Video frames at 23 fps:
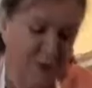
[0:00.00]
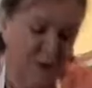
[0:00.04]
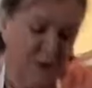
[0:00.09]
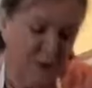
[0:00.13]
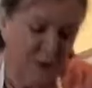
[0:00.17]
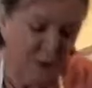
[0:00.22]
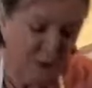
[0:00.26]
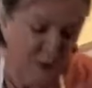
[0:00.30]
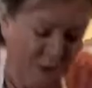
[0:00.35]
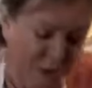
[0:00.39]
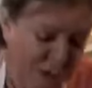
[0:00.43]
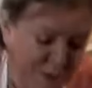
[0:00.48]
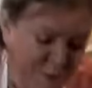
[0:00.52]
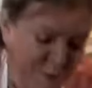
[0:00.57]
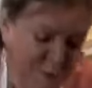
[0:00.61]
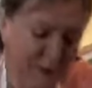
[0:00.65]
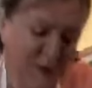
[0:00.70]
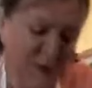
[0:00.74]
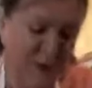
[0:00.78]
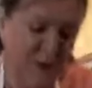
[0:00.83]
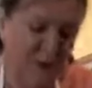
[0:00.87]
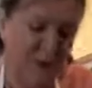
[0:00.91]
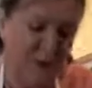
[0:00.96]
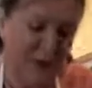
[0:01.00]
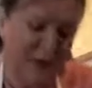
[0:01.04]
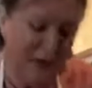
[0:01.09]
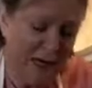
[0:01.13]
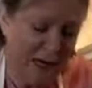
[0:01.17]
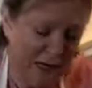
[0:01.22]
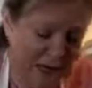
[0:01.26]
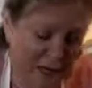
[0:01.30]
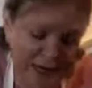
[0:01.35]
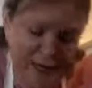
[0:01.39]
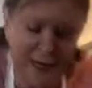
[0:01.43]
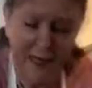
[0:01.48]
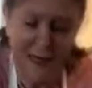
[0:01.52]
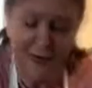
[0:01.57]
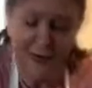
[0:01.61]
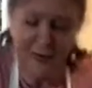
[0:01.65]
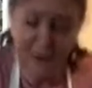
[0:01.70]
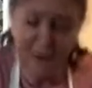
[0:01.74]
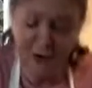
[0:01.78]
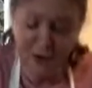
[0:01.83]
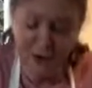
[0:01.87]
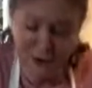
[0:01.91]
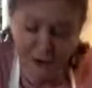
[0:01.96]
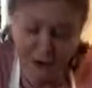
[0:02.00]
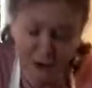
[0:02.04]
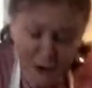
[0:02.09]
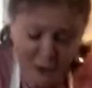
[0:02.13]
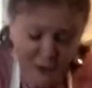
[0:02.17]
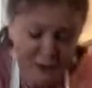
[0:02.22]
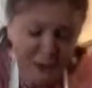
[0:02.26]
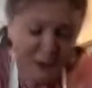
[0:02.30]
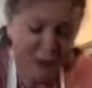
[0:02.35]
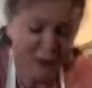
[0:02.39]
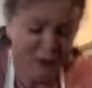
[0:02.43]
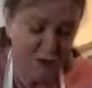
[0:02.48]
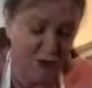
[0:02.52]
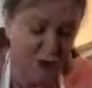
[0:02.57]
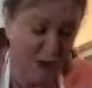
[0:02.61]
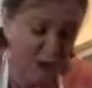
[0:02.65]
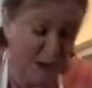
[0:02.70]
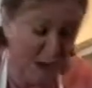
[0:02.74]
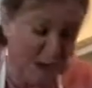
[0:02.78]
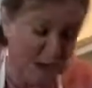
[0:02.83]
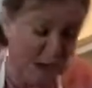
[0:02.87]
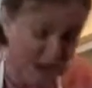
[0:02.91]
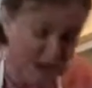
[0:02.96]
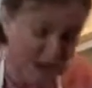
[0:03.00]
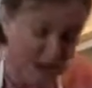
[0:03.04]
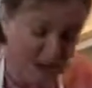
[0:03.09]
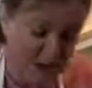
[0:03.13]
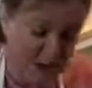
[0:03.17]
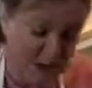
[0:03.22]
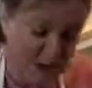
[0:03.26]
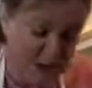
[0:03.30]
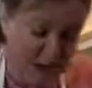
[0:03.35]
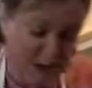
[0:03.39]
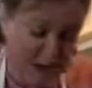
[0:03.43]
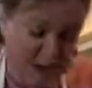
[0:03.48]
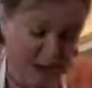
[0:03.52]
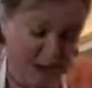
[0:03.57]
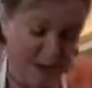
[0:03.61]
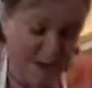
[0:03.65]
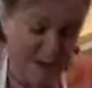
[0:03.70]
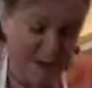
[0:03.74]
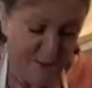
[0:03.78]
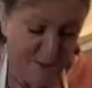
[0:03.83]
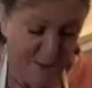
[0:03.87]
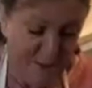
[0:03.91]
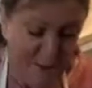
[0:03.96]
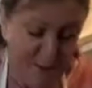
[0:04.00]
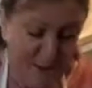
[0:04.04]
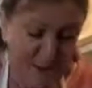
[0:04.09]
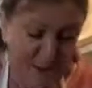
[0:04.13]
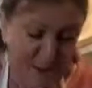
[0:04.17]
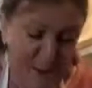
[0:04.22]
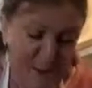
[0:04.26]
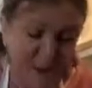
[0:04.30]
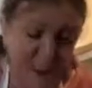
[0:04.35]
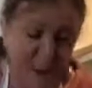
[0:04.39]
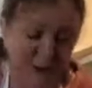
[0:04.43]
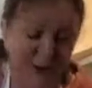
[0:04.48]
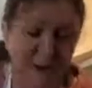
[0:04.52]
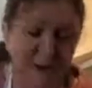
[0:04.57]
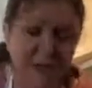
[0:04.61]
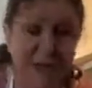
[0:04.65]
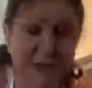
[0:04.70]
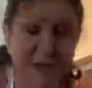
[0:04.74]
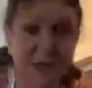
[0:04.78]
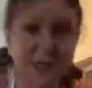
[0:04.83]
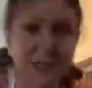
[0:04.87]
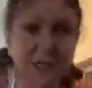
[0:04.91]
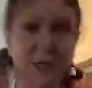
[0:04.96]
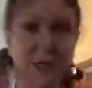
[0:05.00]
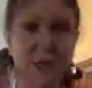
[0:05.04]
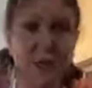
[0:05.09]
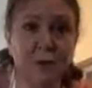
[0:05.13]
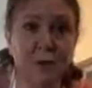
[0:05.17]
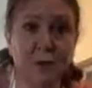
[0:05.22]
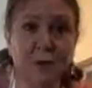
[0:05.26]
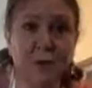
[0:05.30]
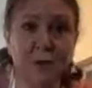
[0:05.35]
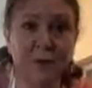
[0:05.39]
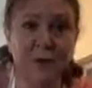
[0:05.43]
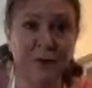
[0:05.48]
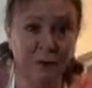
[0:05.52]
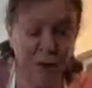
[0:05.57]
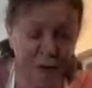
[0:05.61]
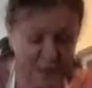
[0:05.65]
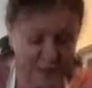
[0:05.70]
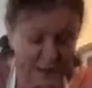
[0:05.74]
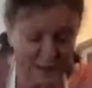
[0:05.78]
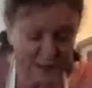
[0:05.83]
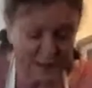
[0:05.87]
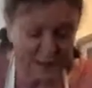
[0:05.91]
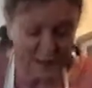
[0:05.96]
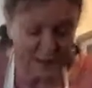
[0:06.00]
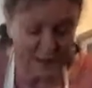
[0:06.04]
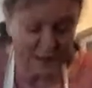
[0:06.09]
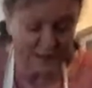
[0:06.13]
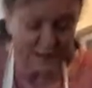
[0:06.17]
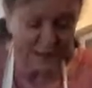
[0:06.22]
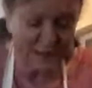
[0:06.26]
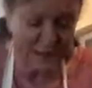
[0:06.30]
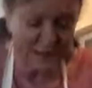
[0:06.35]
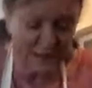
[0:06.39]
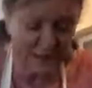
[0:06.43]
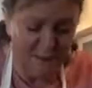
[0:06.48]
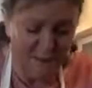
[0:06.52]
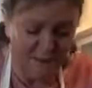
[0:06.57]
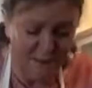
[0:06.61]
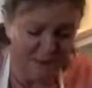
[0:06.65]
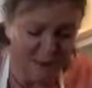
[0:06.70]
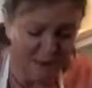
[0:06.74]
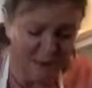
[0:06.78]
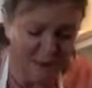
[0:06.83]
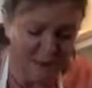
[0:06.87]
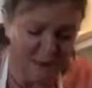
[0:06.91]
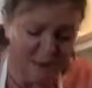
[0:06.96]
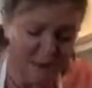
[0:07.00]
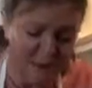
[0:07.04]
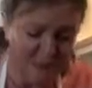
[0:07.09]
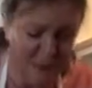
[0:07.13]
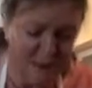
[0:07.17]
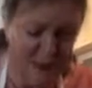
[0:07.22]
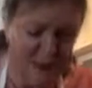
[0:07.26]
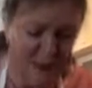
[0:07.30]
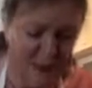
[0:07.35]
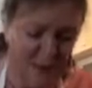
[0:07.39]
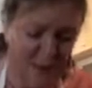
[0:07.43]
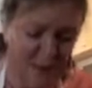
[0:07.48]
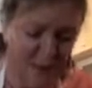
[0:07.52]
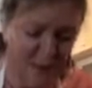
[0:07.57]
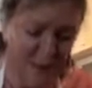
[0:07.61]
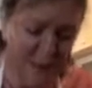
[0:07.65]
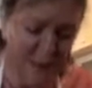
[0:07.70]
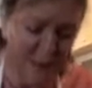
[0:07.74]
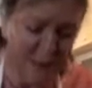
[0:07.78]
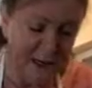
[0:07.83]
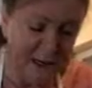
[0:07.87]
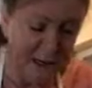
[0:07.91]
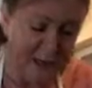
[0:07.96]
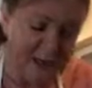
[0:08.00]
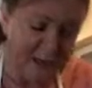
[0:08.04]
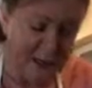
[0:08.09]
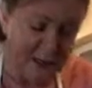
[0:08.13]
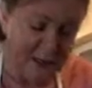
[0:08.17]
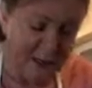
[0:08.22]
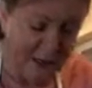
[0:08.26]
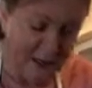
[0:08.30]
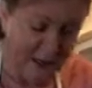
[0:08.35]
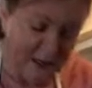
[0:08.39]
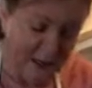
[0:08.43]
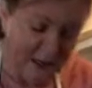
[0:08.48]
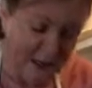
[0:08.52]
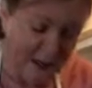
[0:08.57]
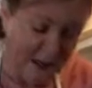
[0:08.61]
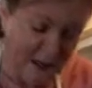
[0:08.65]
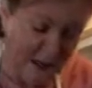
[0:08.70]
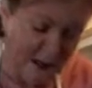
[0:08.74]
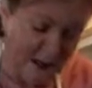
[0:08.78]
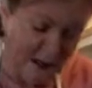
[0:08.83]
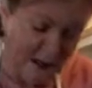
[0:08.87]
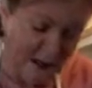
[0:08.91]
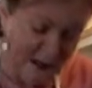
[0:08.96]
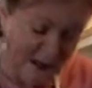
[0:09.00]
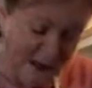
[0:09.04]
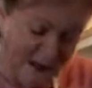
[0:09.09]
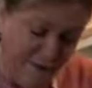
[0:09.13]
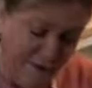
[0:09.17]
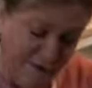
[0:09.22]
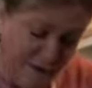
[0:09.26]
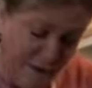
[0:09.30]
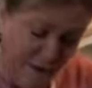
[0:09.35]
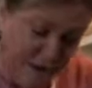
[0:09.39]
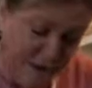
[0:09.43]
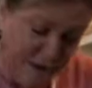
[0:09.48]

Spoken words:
So knock that back only lightly because you're going to do each roll, and then we're going to cut that into 12. So same as we did with the bread rolls, cut it in half.